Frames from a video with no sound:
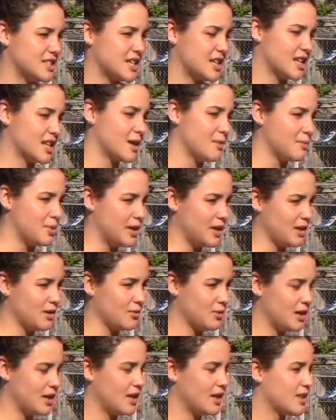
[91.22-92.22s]
to
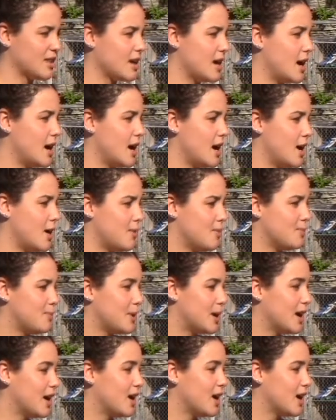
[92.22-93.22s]
compete with,
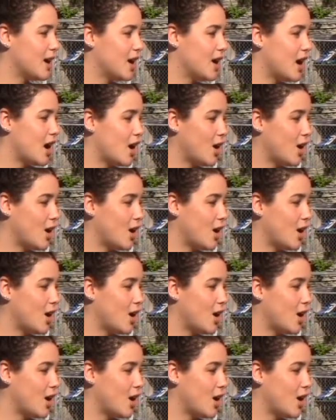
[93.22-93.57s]
but